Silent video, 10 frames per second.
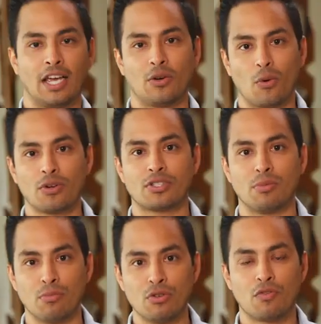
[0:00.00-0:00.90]
in order to
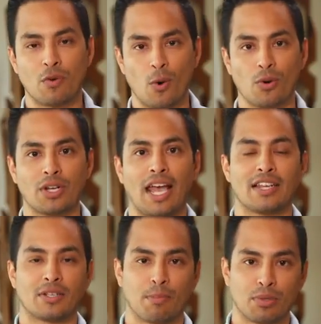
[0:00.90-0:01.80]
move forward
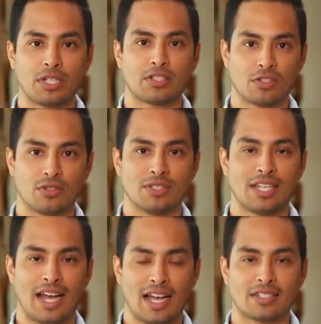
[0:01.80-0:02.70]
and complete certain
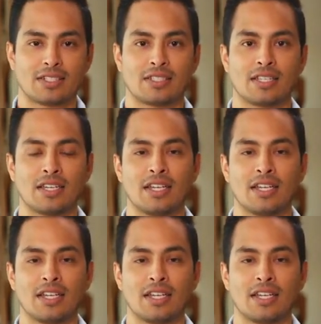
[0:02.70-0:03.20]
tasks.